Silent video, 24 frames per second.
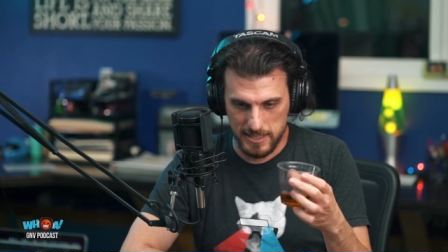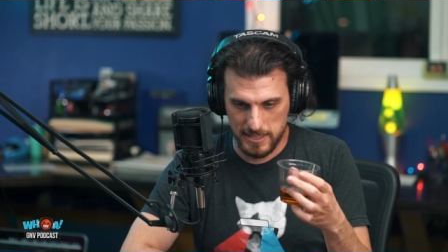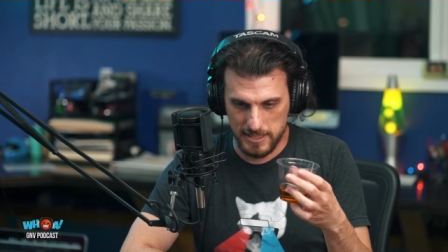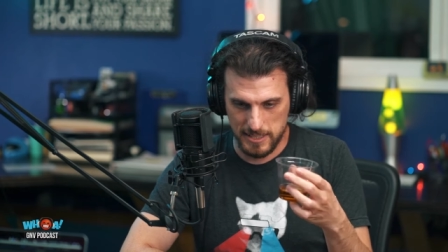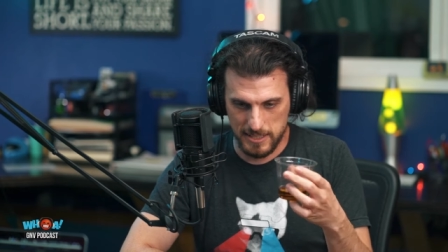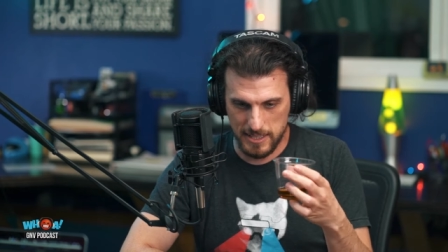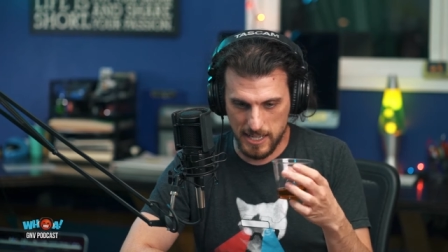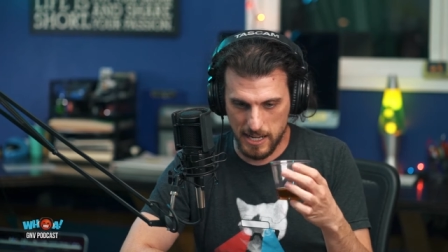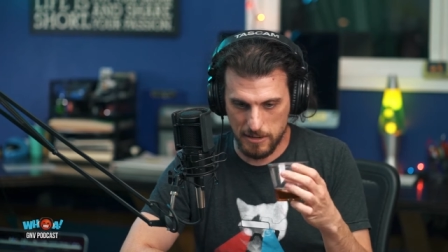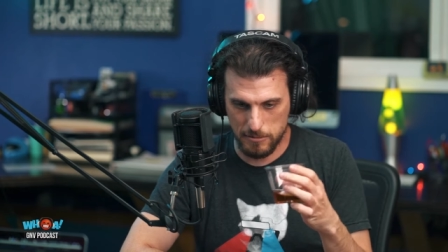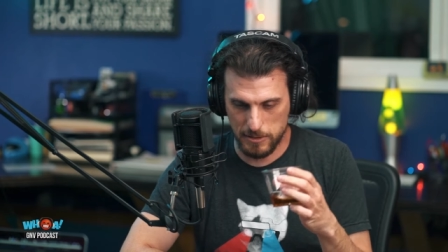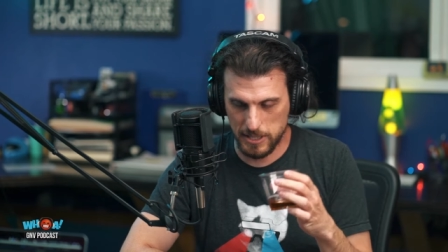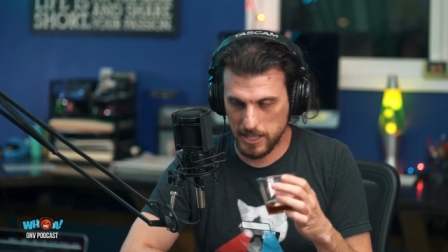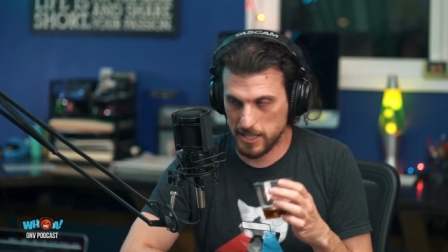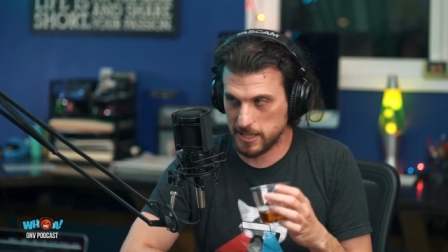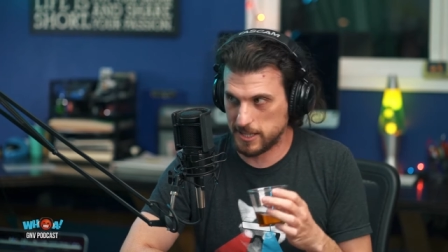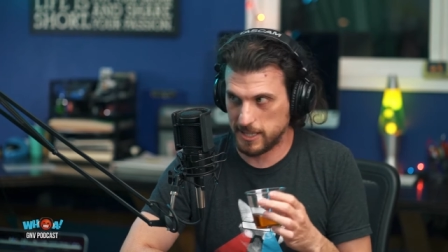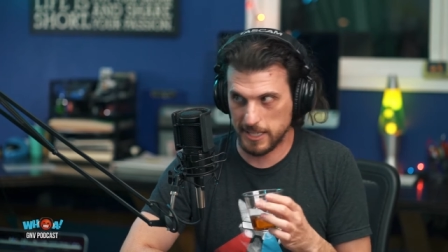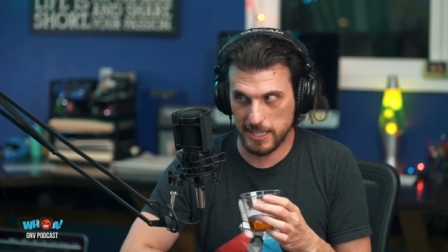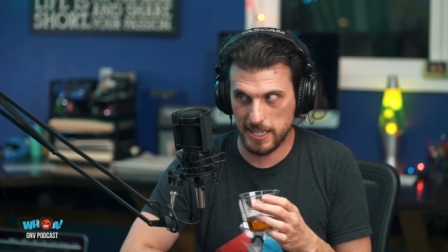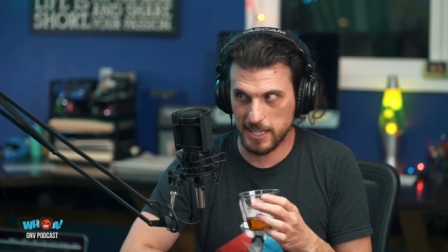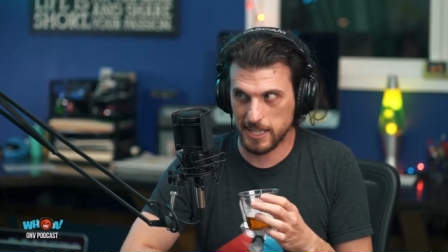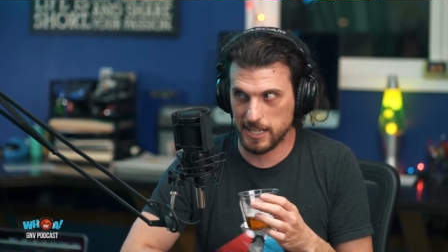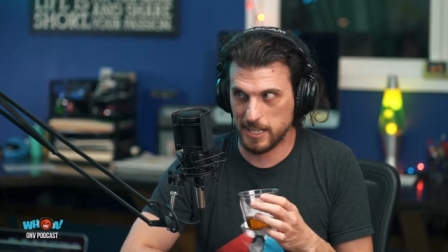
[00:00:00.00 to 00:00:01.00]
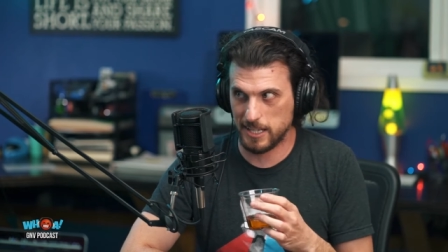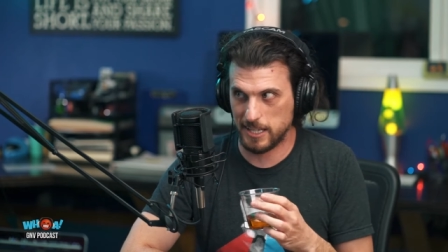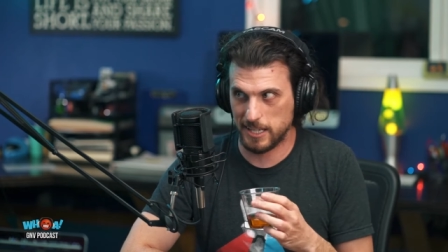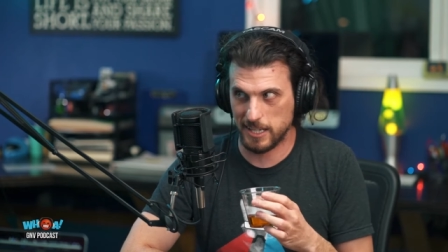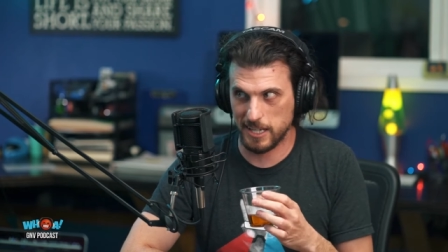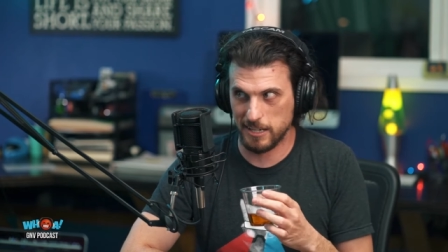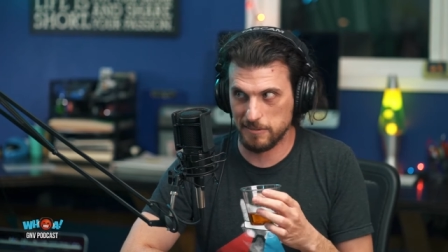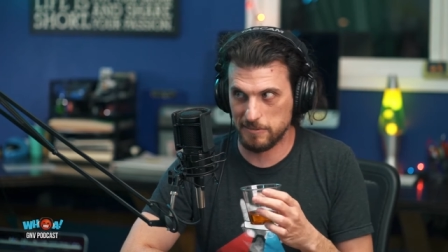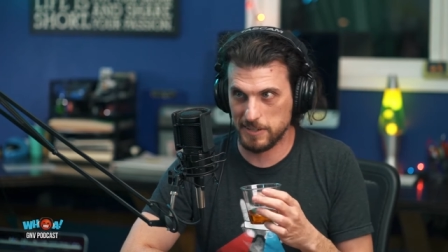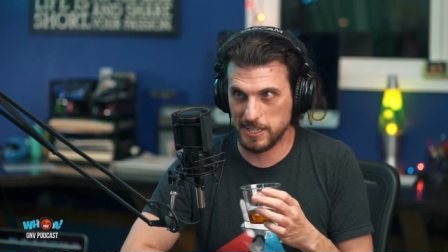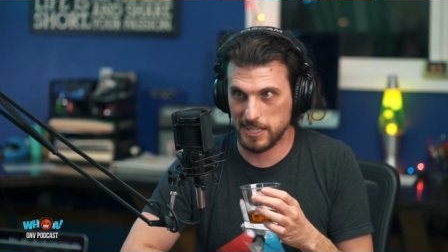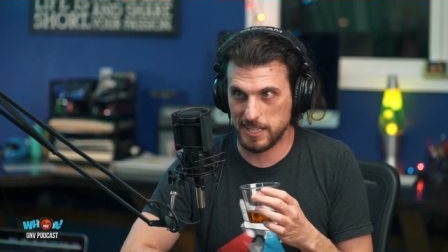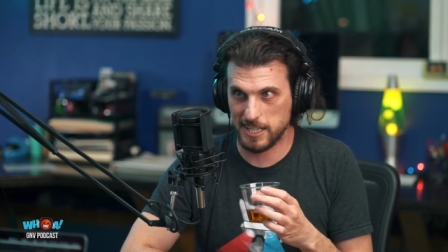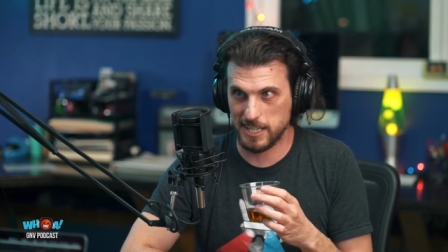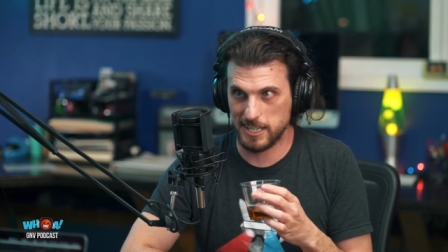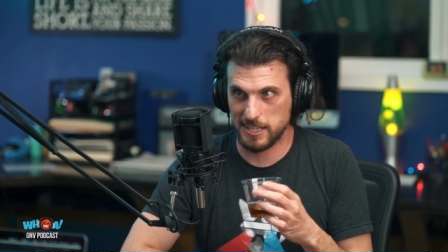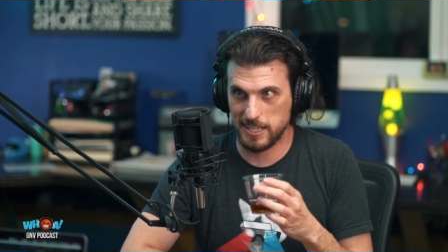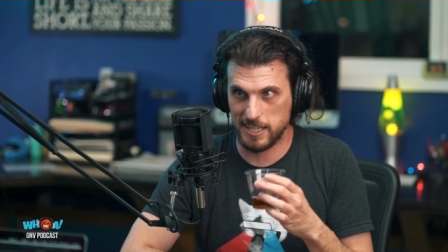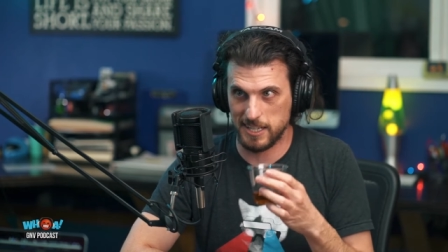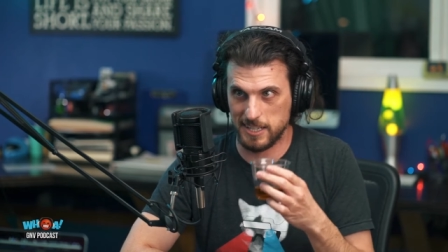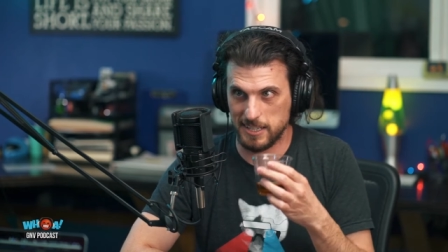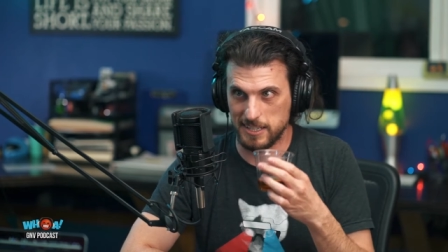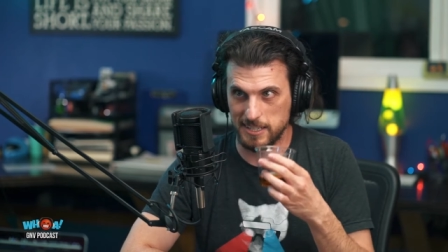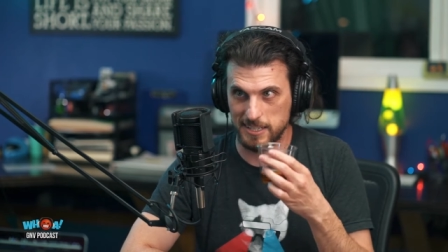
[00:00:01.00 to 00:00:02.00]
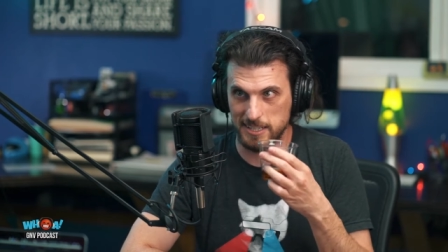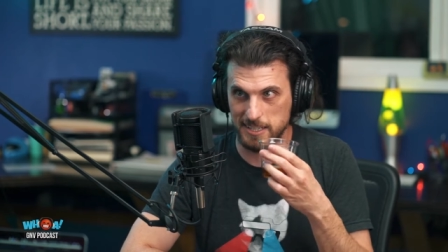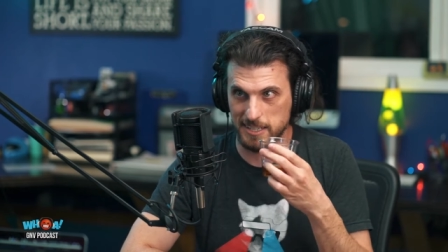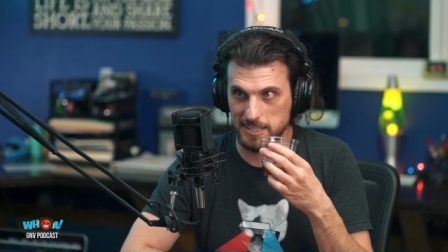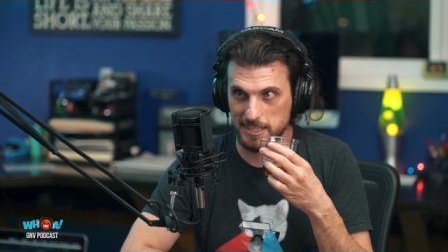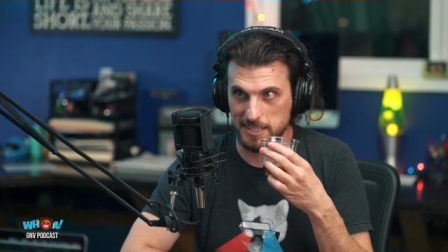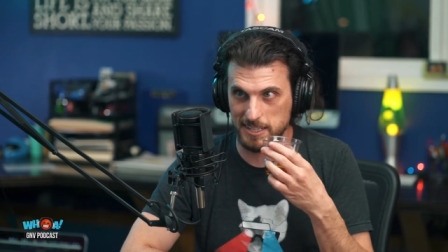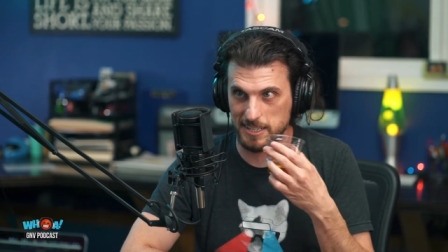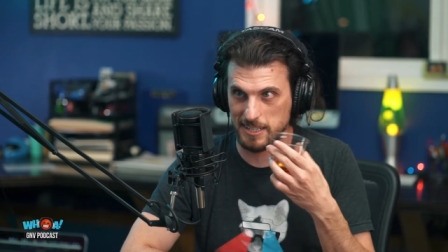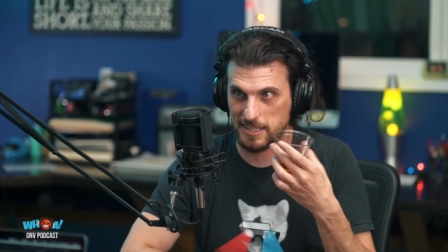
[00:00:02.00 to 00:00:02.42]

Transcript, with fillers: not really thinking anything of it and then